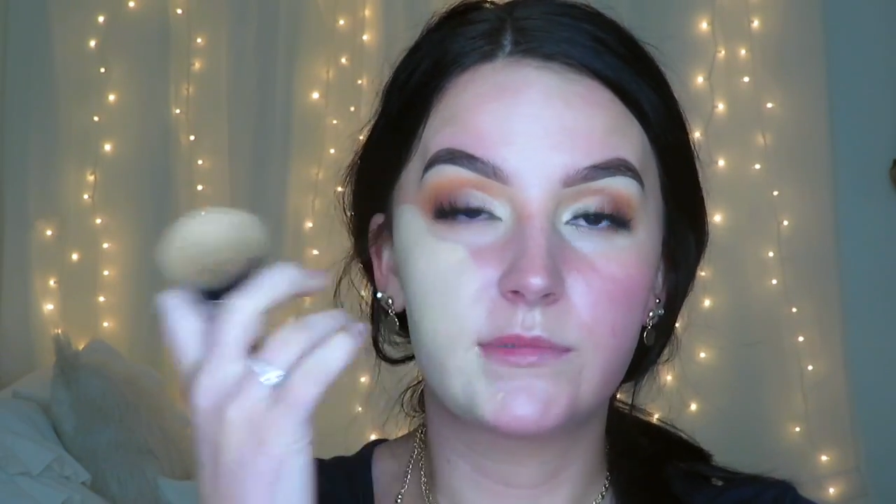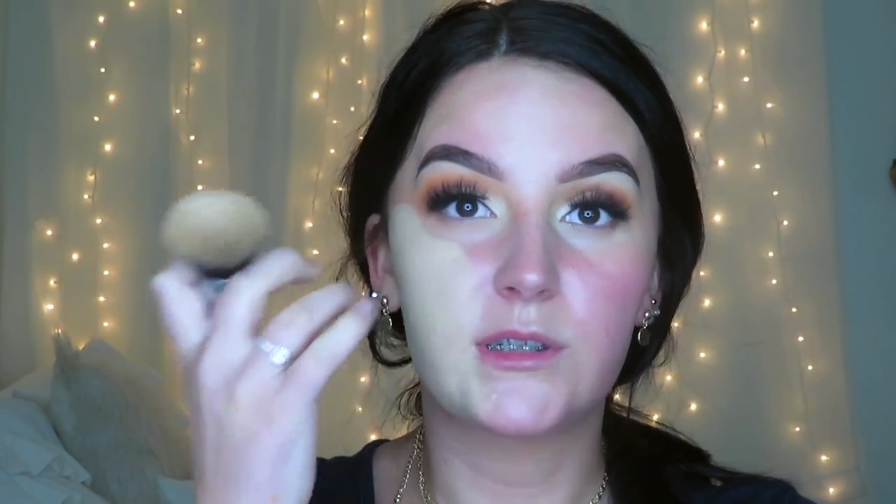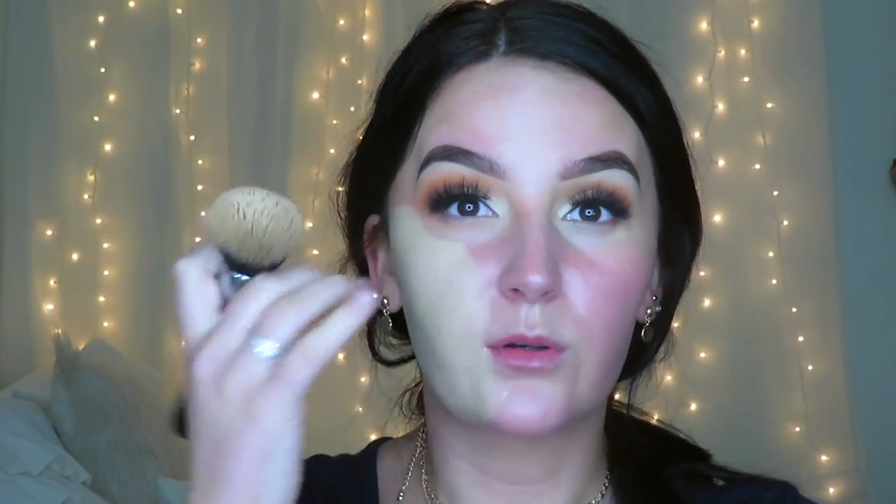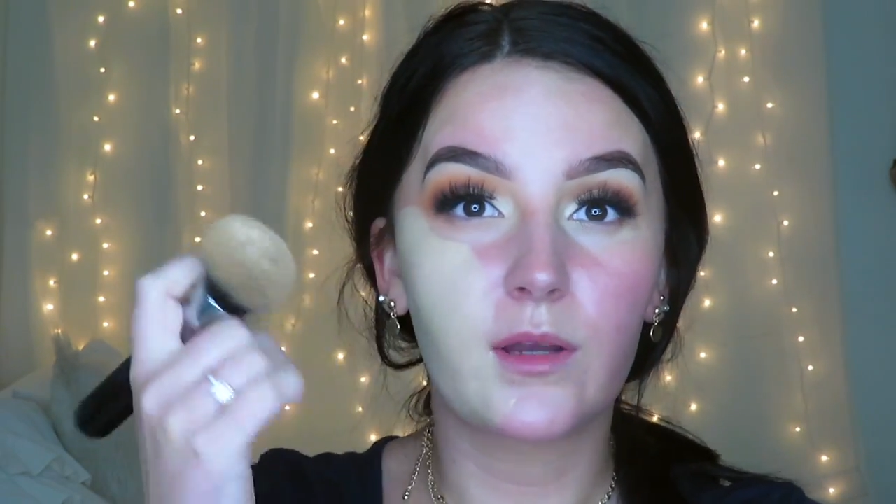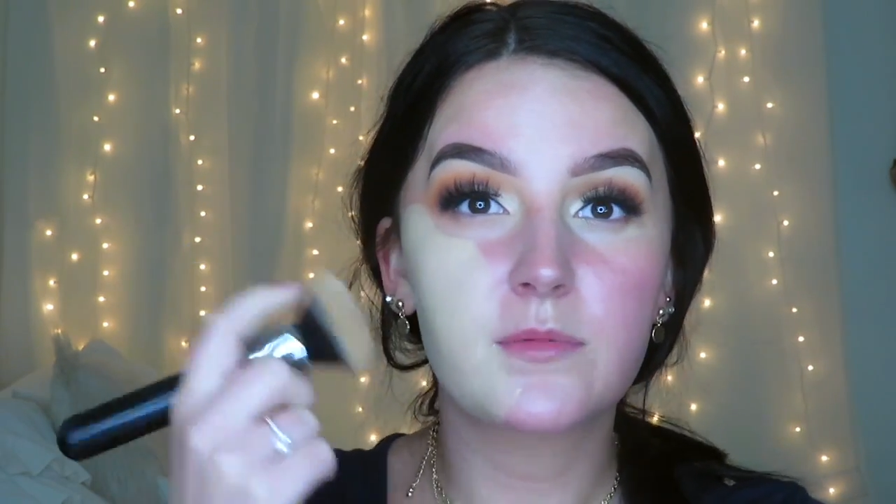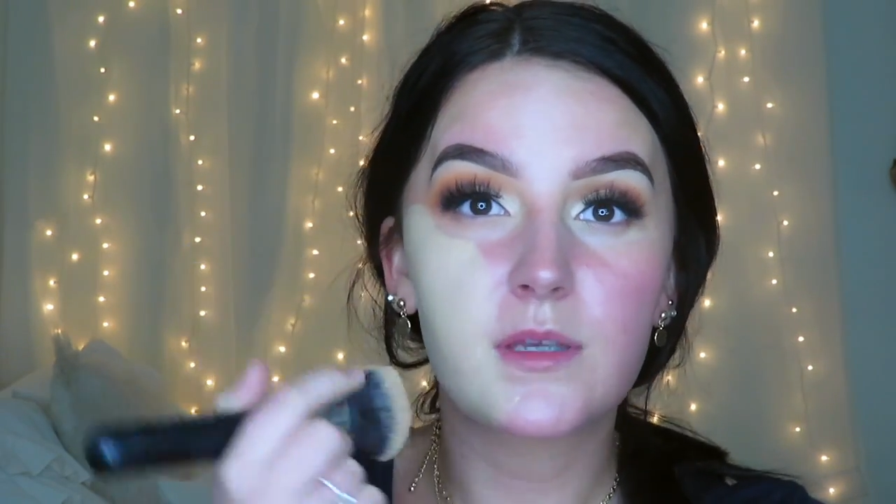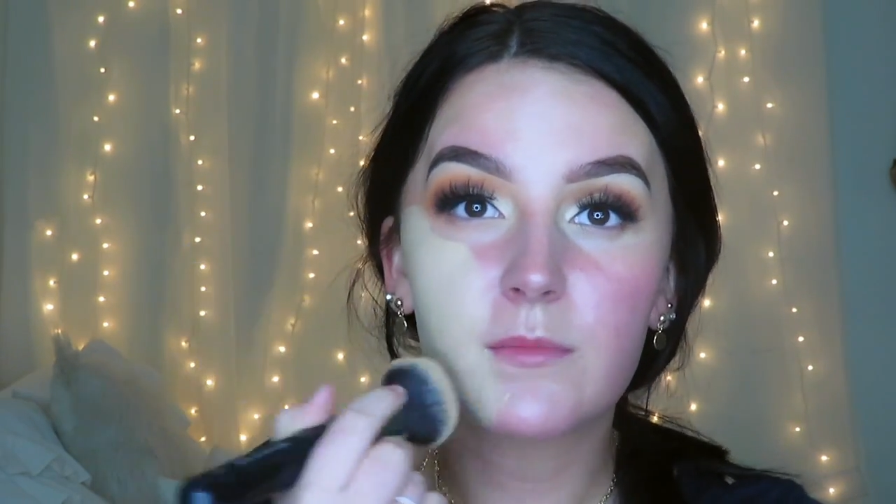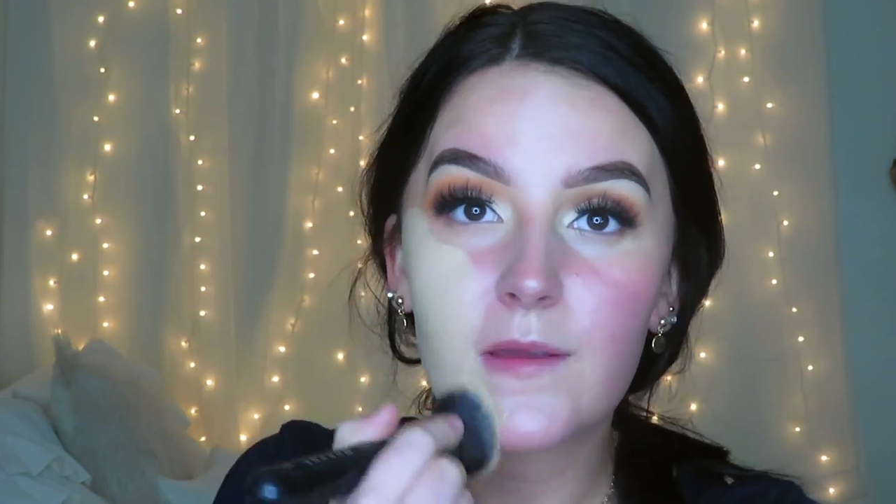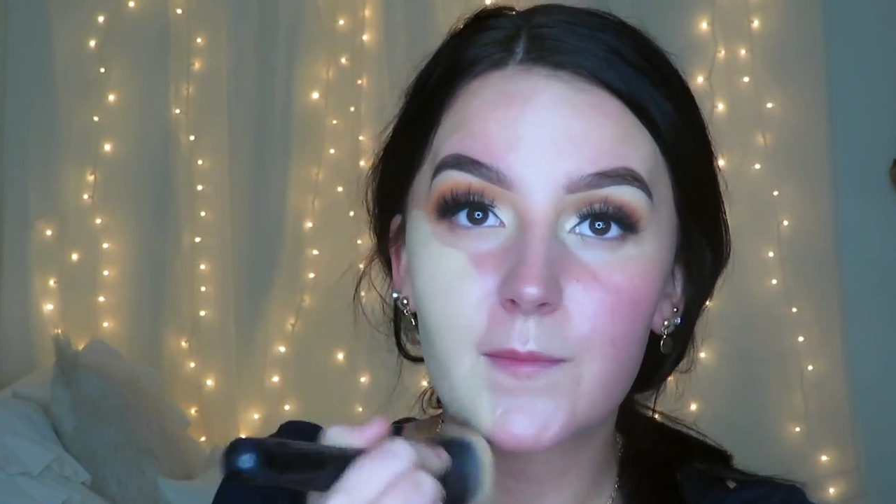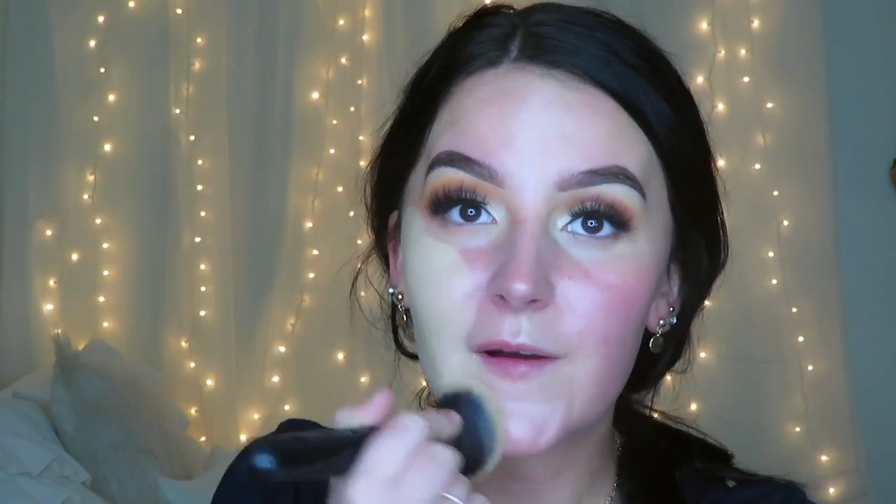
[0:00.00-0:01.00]
soak up
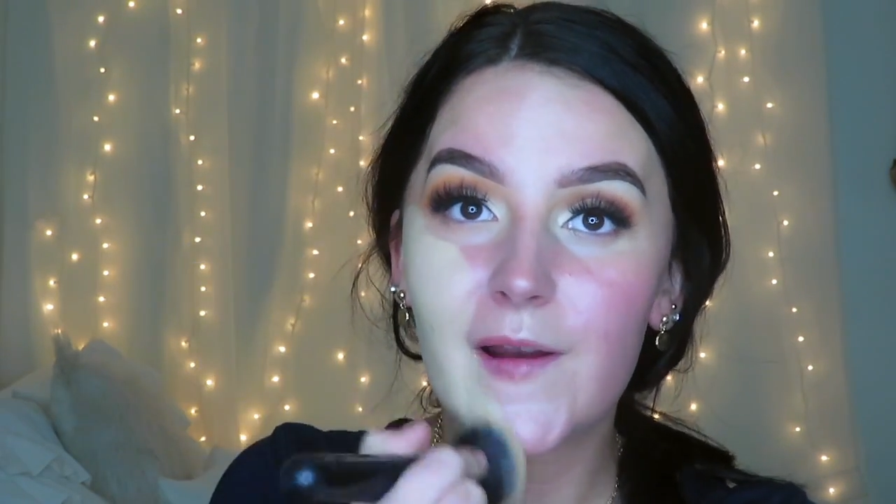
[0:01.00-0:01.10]
some of that